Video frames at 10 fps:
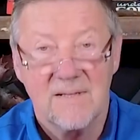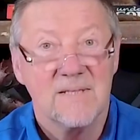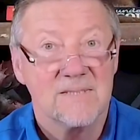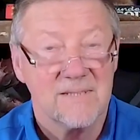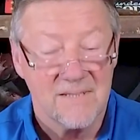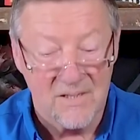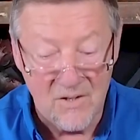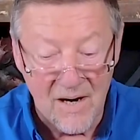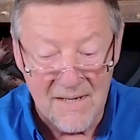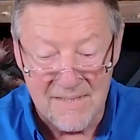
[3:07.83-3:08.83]
listen to
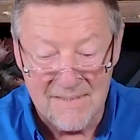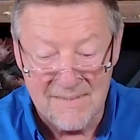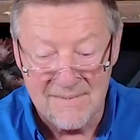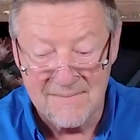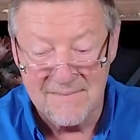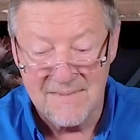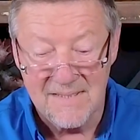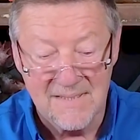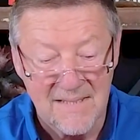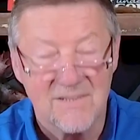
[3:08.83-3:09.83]
Christ
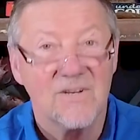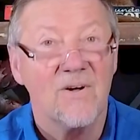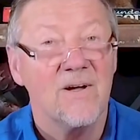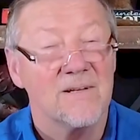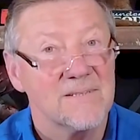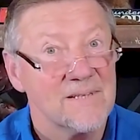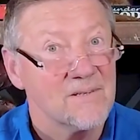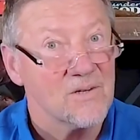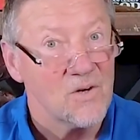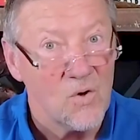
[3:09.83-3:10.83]
as he taught in
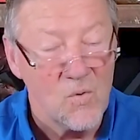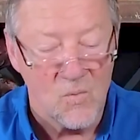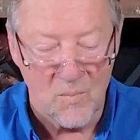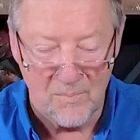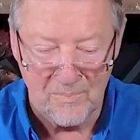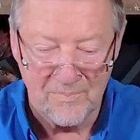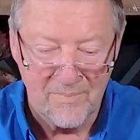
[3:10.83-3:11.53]
her home.